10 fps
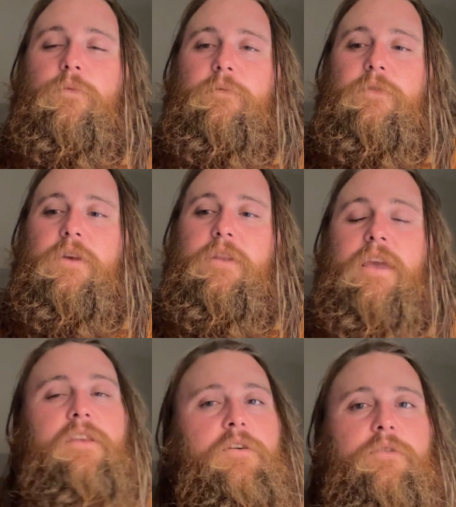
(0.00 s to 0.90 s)
the
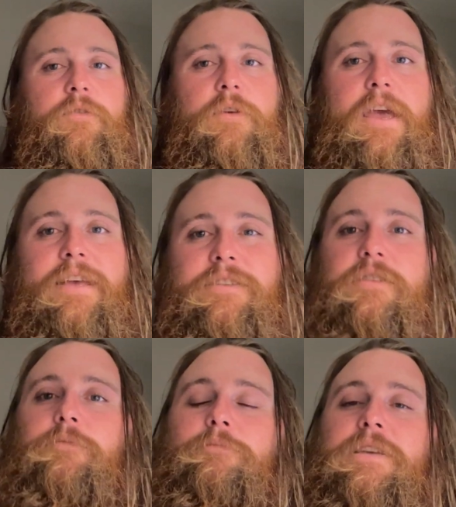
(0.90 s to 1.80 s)
landowner had
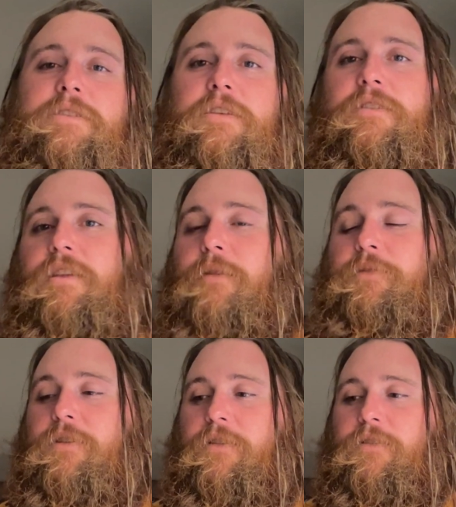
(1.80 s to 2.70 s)
some
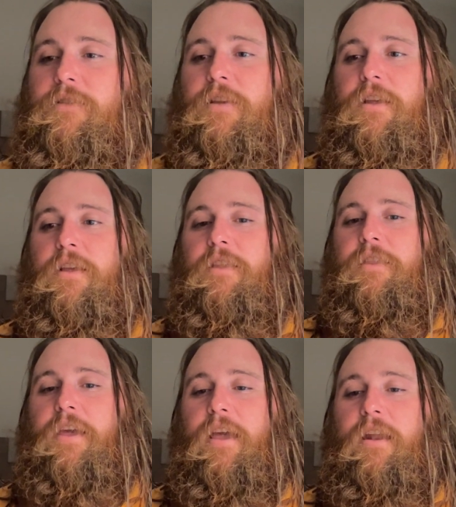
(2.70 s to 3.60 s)
misconceptions
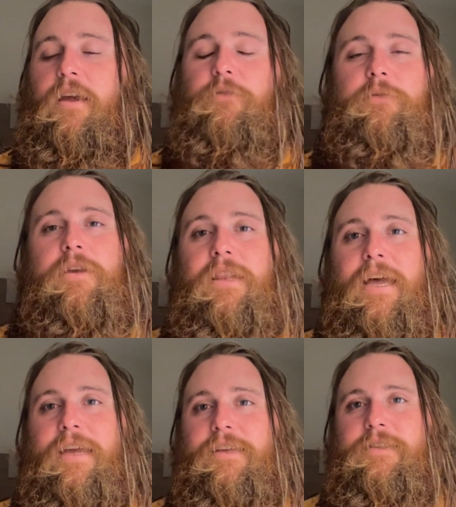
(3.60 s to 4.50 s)
that I
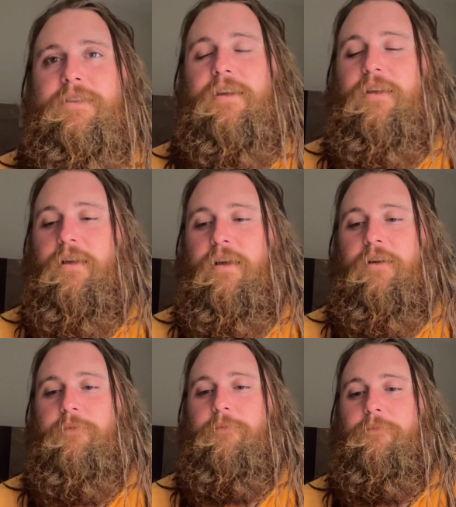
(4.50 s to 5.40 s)
realized
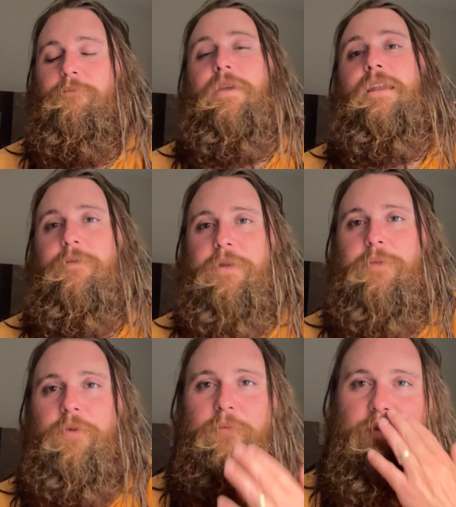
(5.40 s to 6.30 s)
many
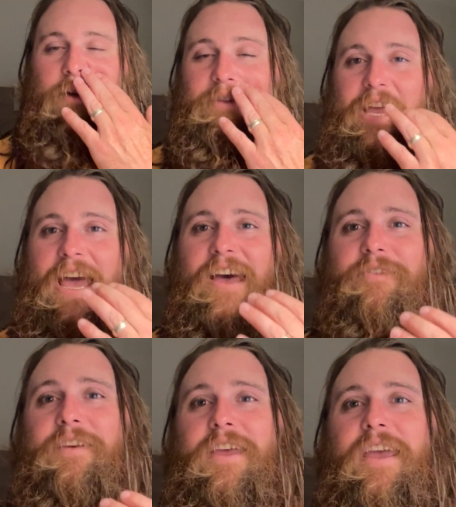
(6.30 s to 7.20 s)
people probably
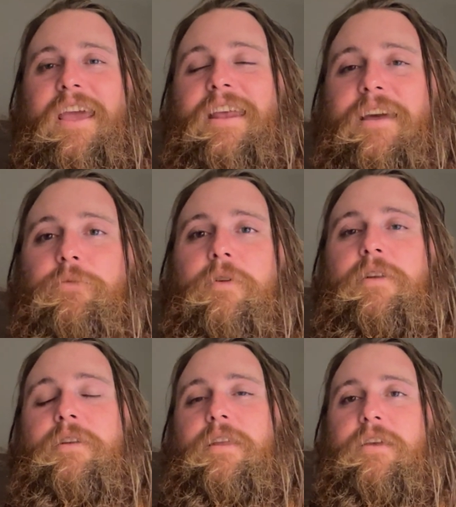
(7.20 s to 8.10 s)
have, and I wanted
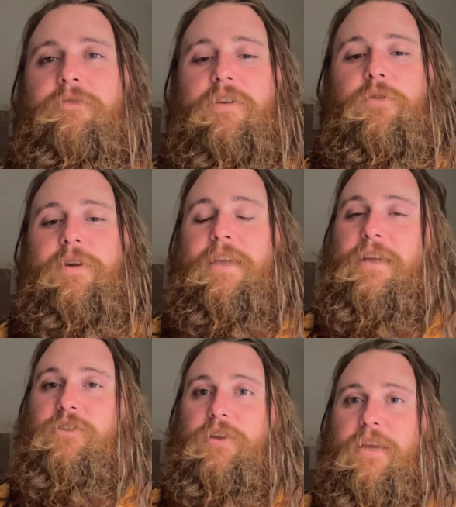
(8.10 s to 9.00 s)
to give a quick
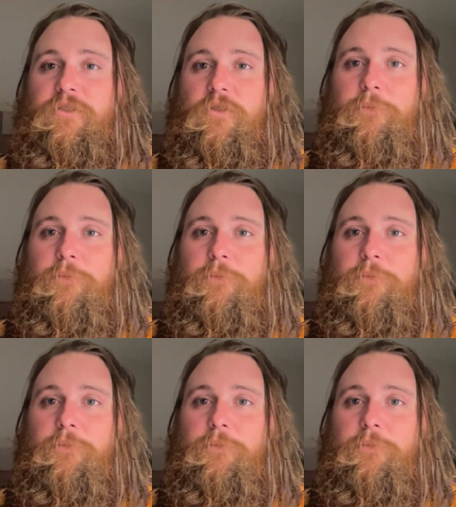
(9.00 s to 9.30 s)
educational